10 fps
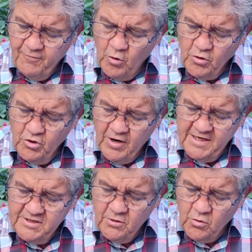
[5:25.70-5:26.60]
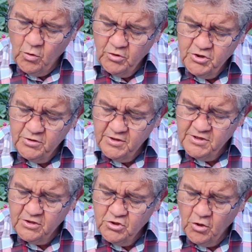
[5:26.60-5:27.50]
of all grace, who called you to
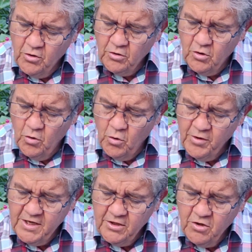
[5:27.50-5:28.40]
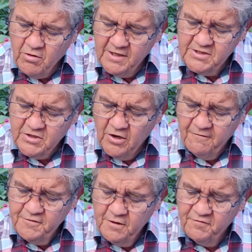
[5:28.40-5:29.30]
his eternal glory in Christ,
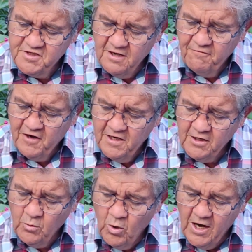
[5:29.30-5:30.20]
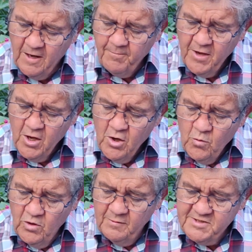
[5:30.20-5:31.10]
after you have suffered a little while,
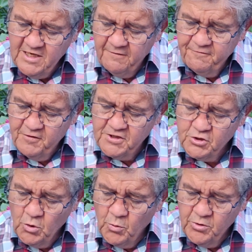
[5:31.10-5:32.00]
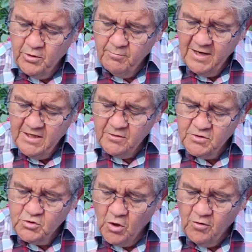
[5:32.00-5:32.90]
will himself restore you and make you
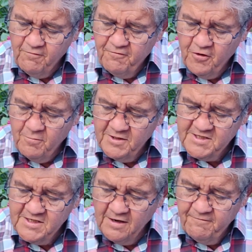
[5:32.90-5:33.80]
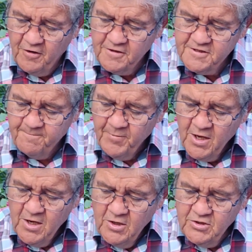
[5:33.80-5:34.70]
strong, firm, and steadfast.
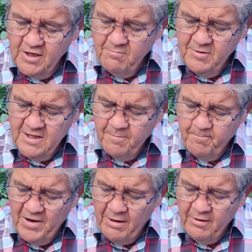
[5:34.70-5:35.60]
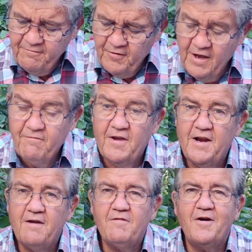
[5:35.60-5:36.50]
To him be the power forever
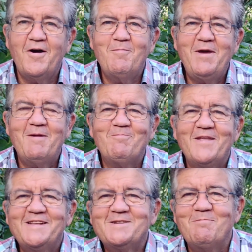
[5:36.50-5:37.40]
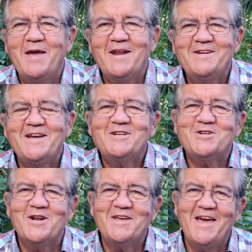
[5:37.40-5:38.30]
and ever. Amen. That's a
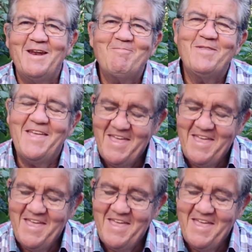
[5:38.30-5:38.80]
benediction again.